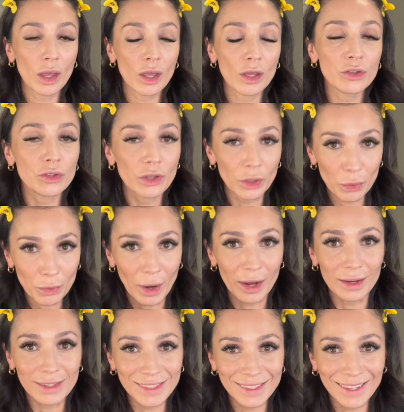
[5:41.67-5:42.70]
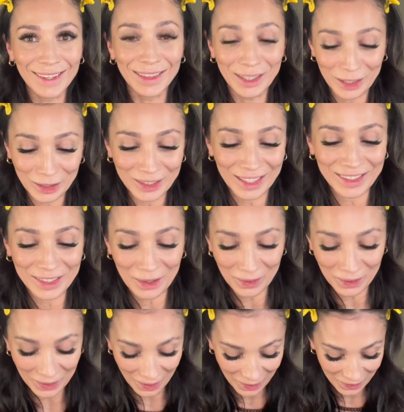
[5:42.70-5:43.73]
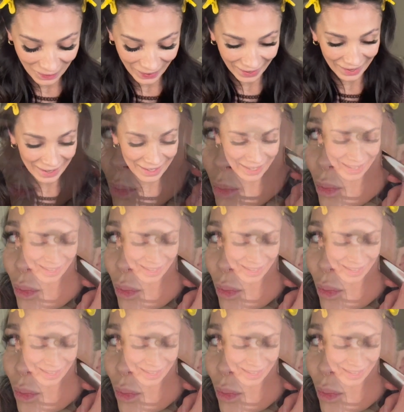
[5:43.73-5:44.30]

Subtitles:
So they were right, a little does go a long way.